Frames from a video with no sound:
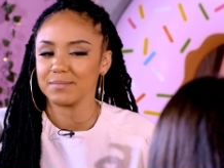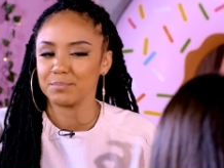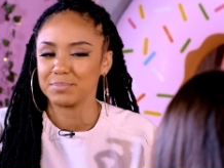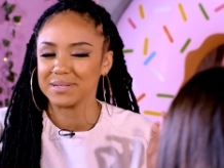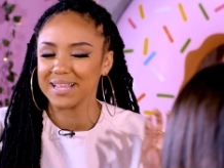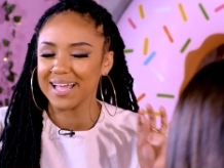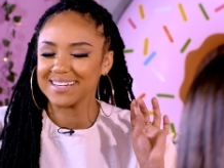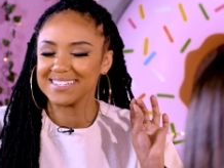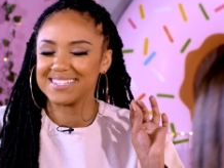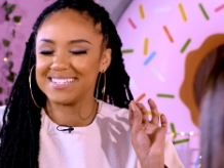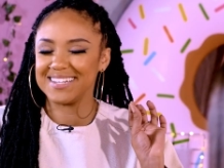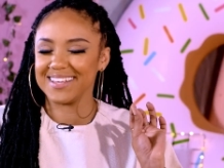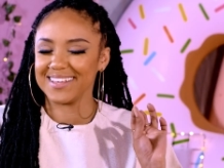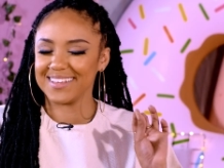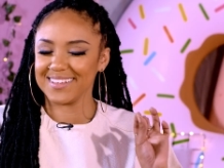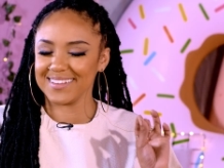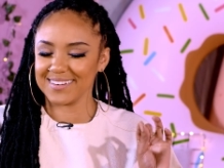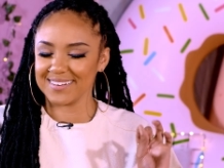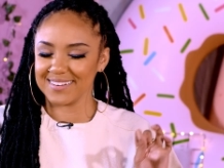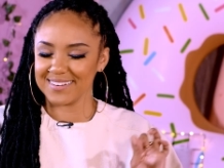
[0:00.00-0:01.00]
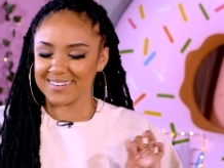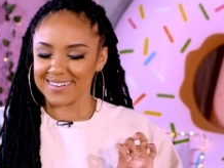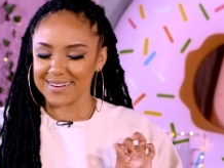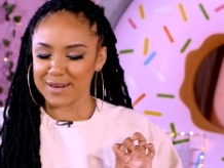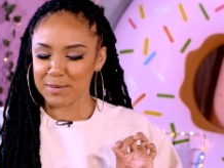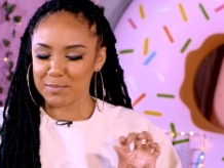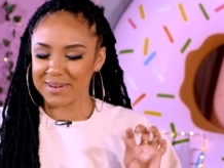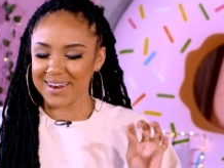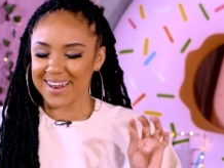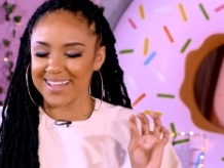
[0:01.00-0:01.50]
plantain,
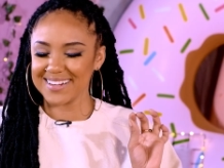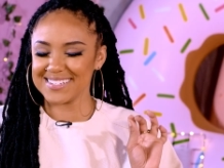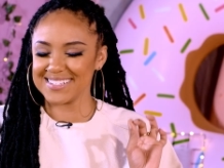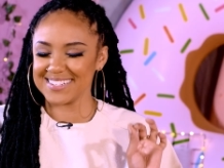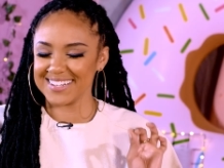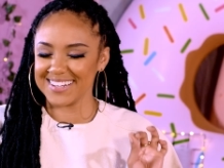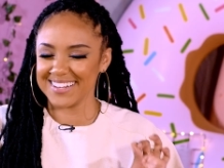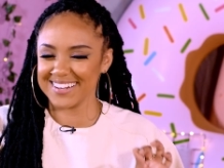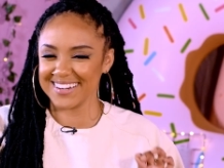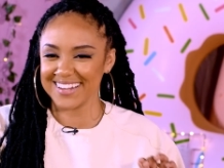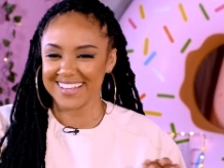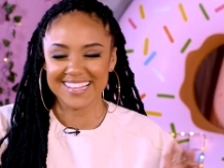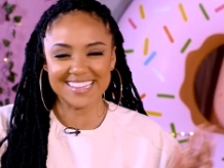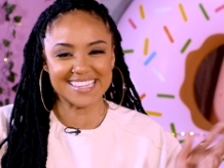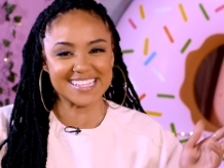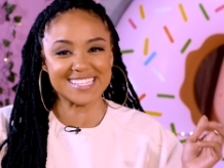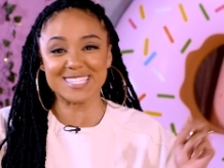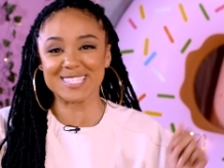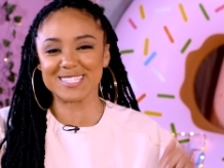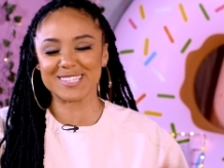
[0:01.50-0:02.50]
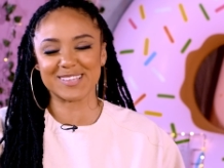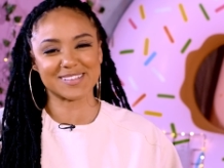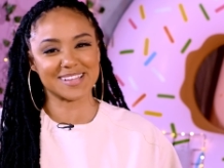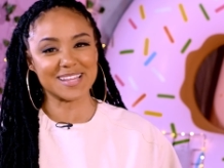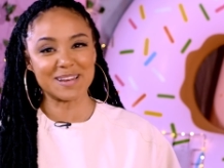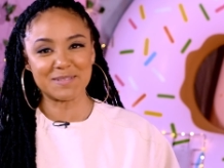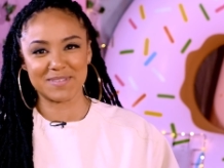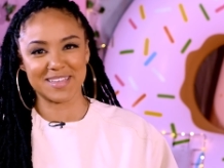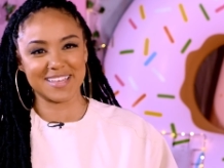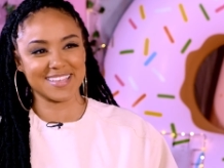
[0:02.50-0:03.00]
plantain. This is
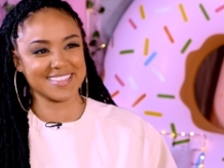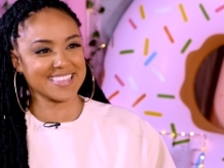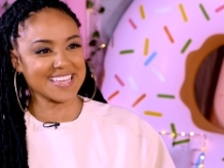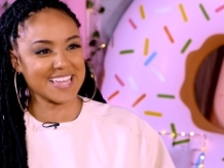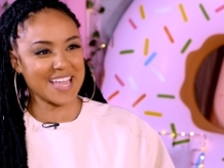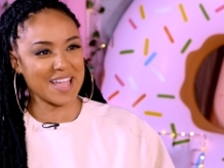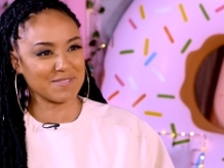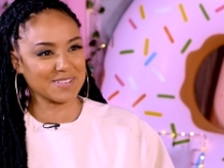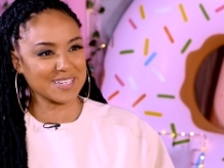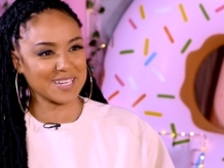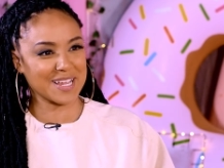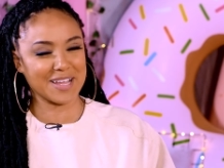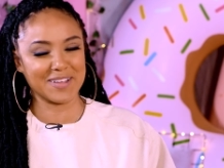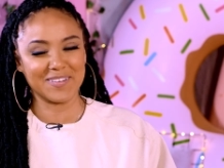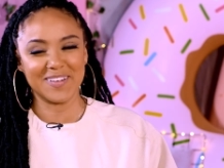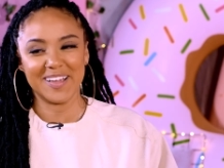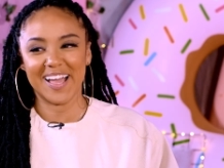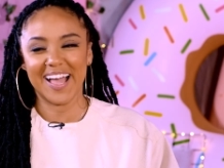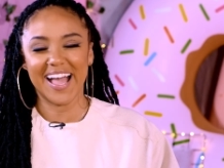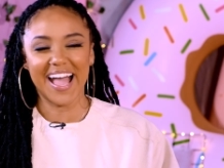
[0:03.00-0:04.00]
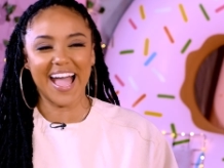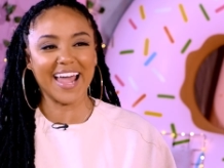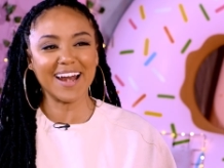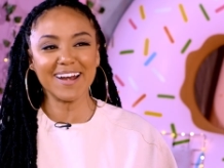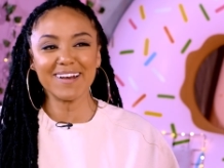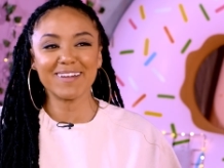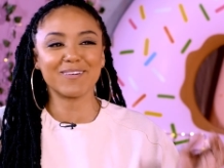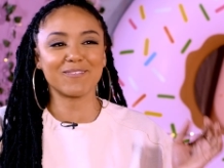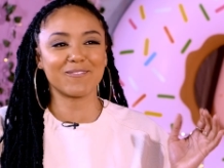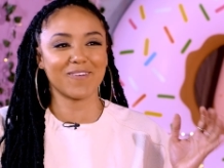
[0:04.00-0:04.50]
gonna be a thing every time. I don't
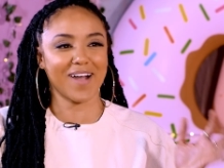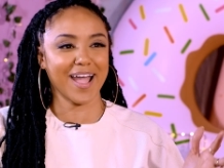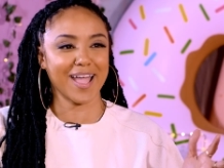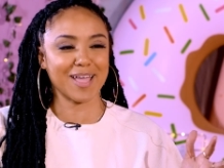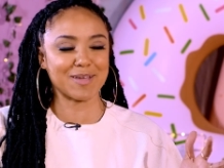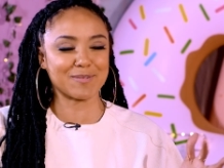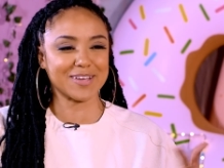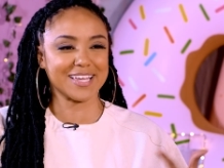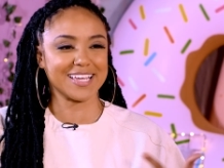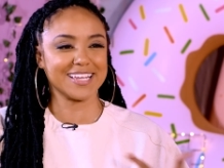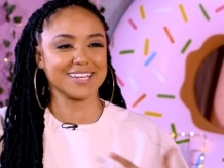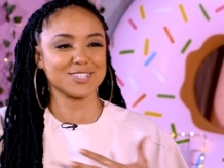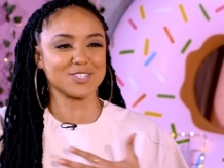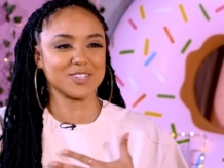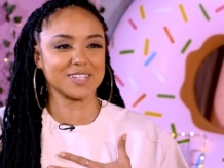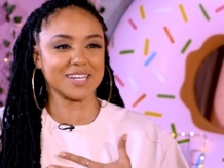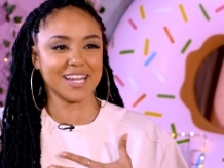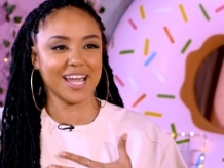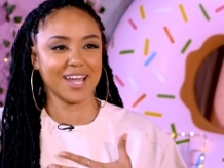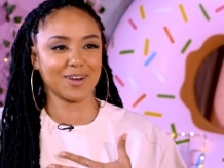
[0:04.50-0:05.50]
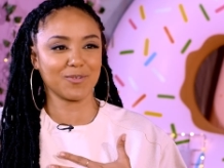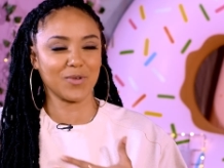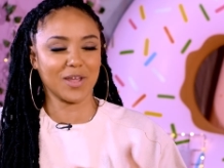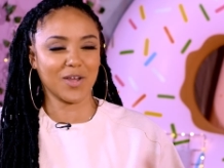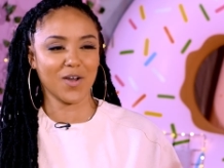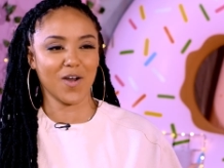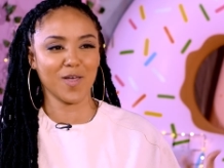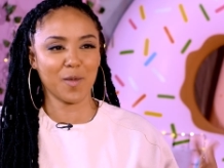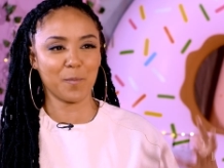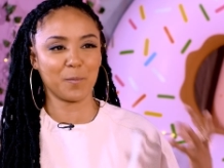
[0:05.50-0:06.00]
know why, but in Trinidad we
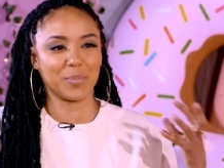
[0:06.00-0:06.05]
call it